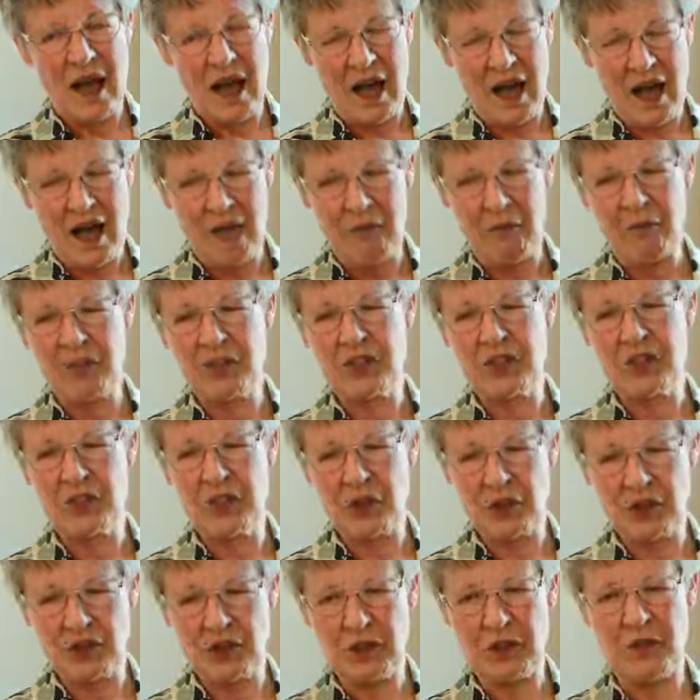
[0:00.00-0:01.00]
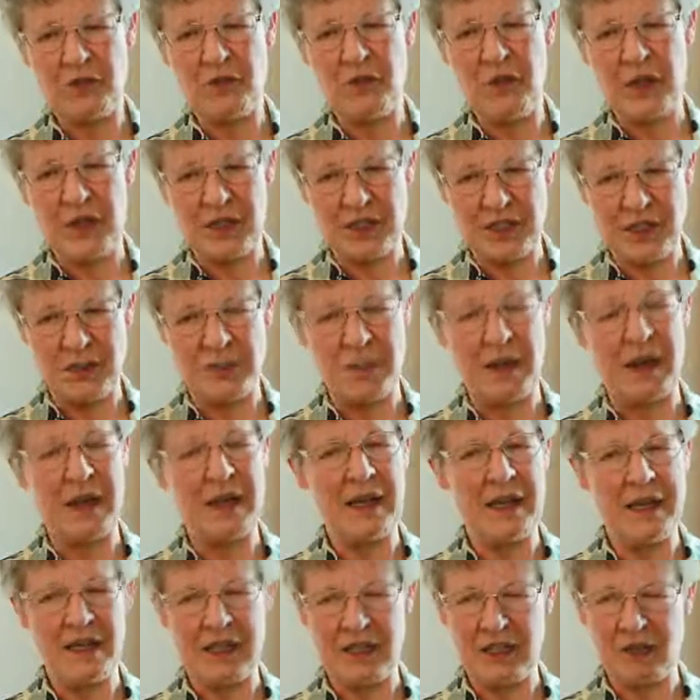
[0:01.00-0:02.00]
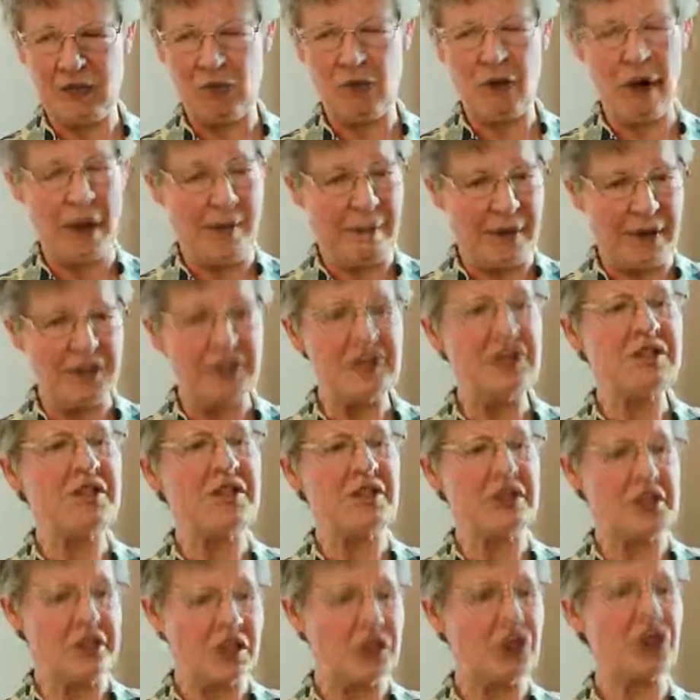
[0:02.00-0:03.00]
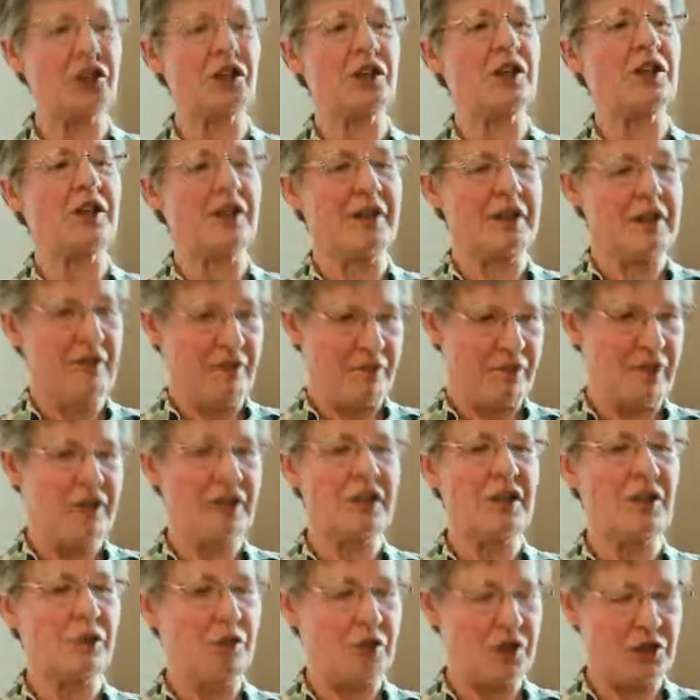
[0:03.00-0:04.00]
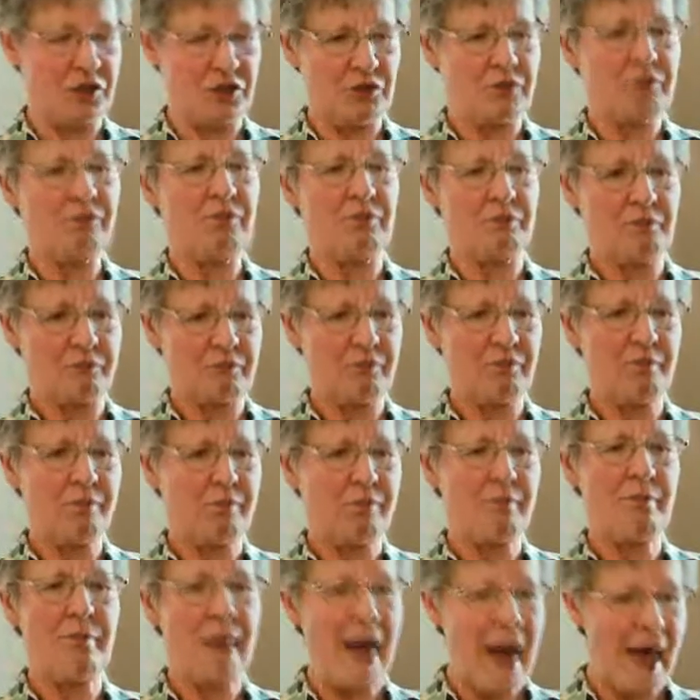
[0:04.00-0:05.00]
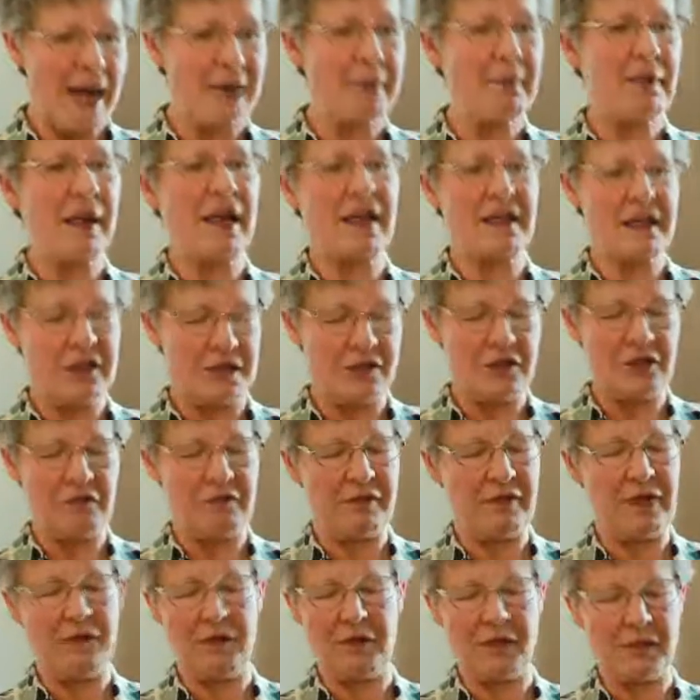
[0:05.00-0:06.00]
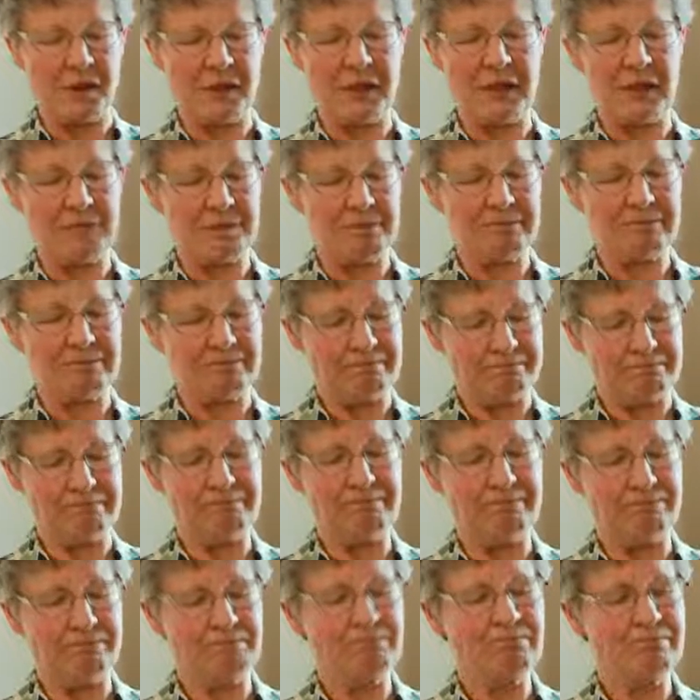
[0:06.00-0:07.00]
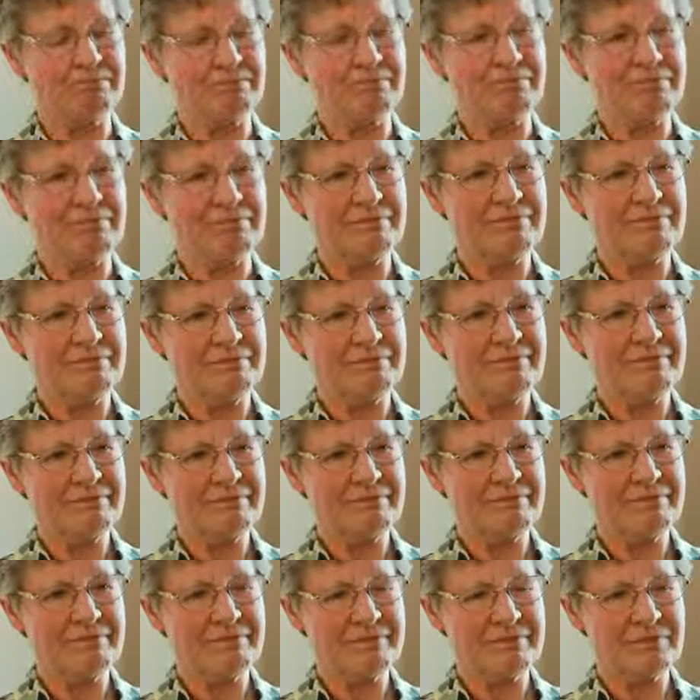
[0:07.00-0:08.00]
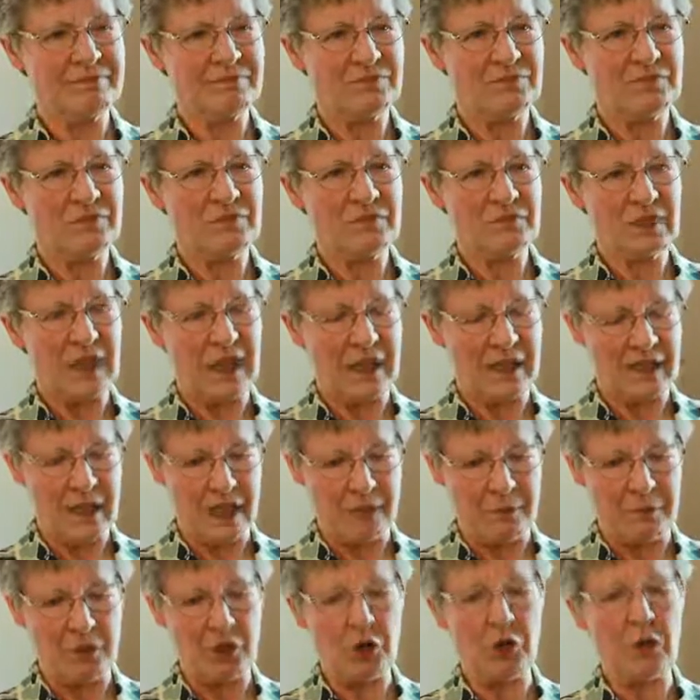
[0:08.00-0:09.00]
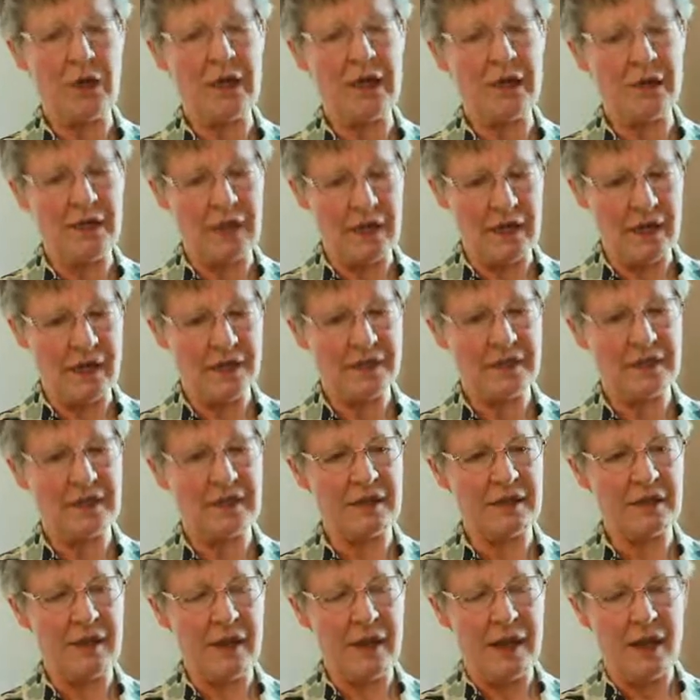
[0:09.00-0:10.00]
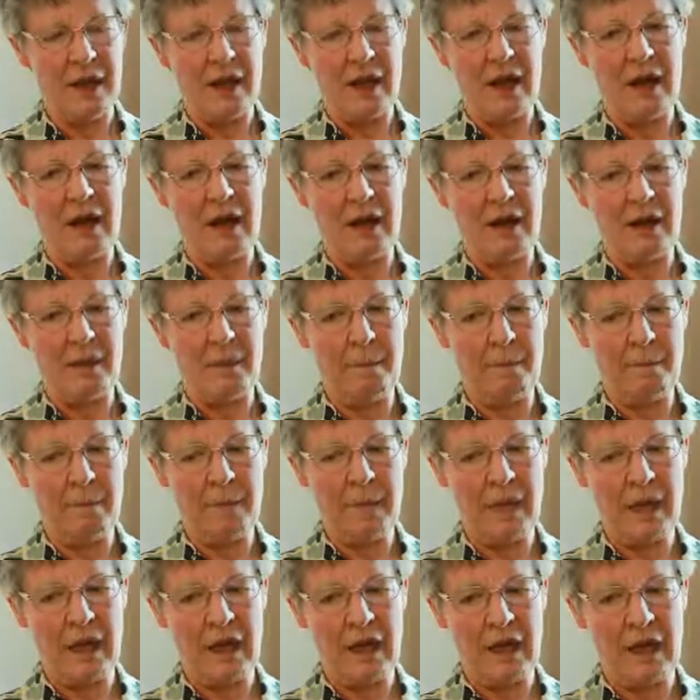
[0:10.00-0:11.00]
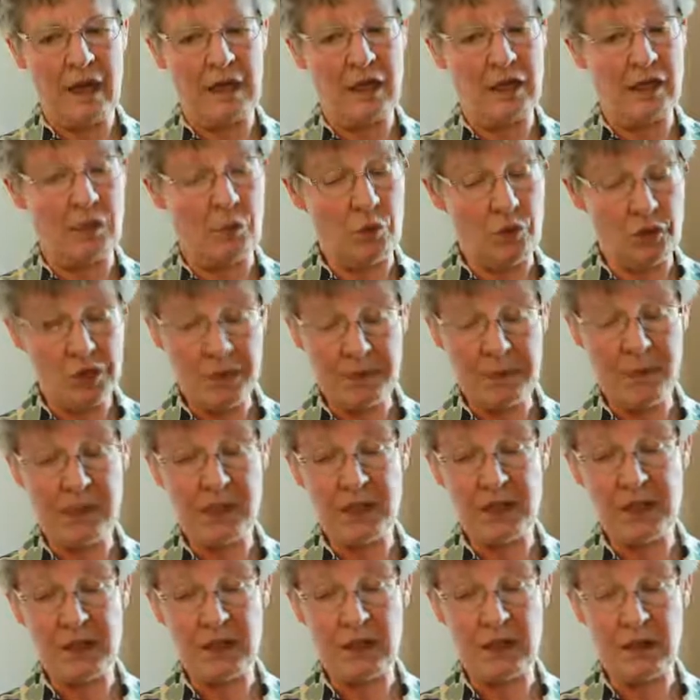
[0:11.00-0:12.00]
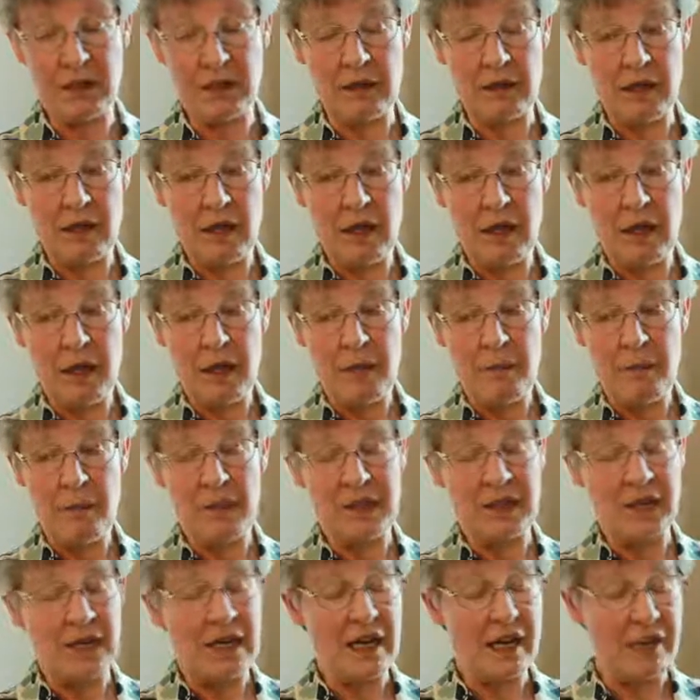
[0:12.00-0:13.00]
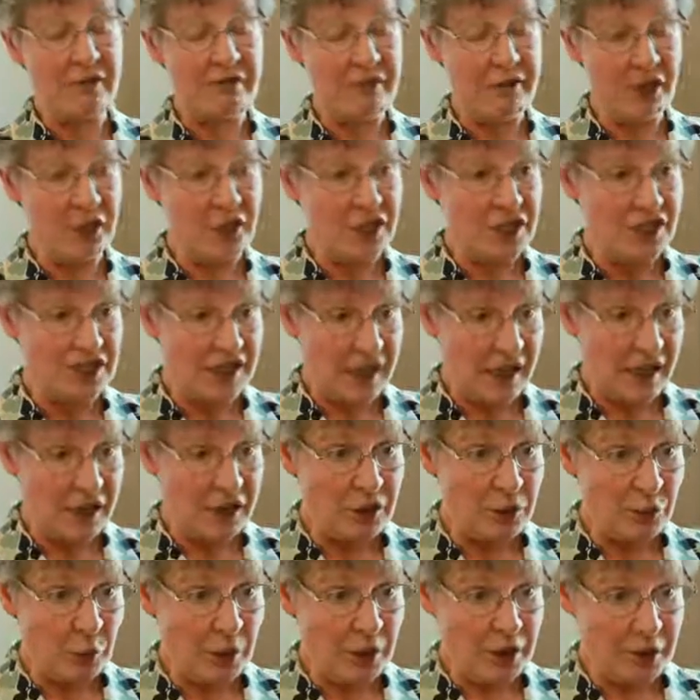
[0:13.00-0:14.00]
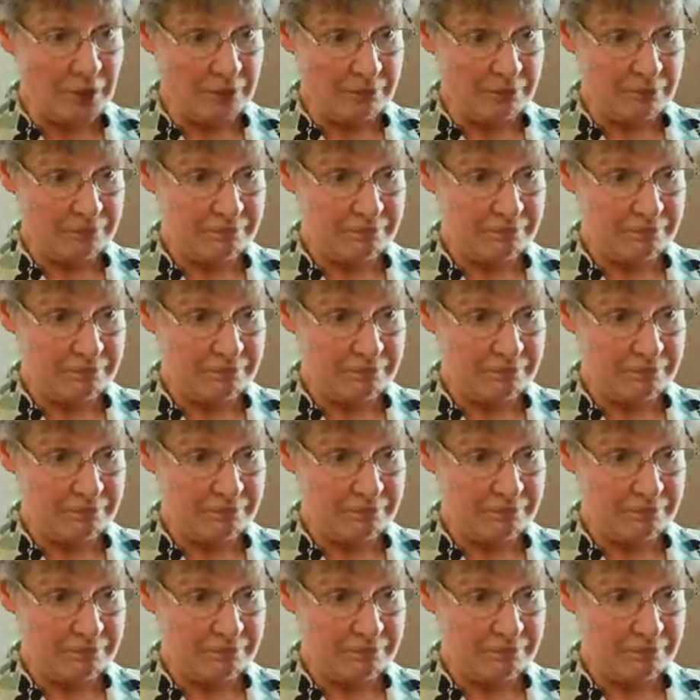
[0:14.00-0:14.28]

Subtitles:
I was not convinced by his rapid decision that it was man-made interference. Right. Okay. So you kept watching. I kept going, yes. And it was a puzzle, but then I found a second one.